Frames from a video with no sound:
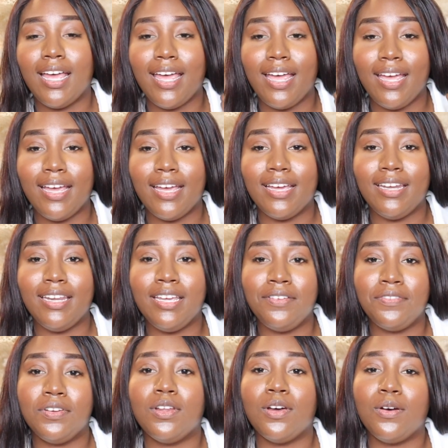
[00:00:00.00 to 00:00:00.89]
And
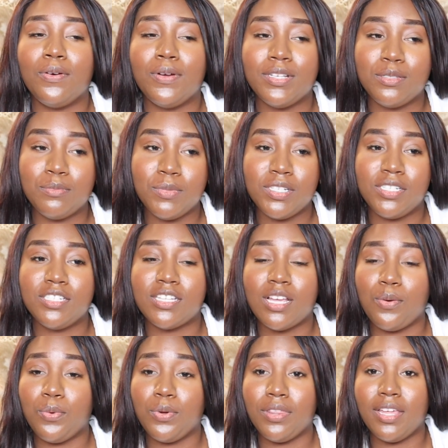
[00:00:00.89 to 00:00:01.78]
even though as much
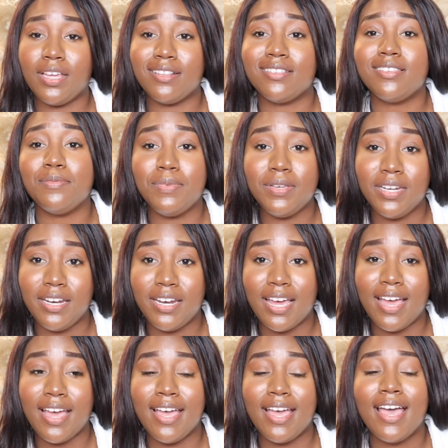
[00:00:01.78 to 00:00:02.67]
as I want that to be
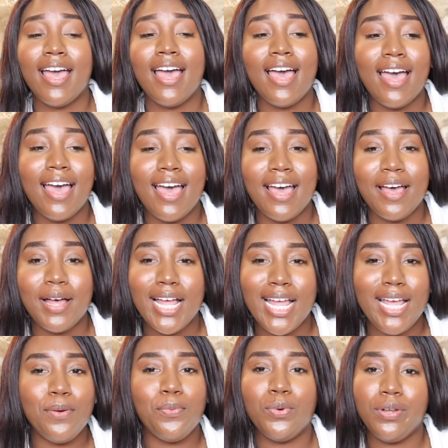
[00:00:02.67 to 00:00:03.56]
today,
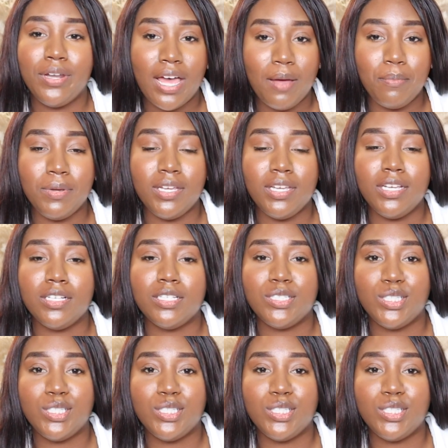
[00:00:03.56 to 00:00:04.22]
it will not be.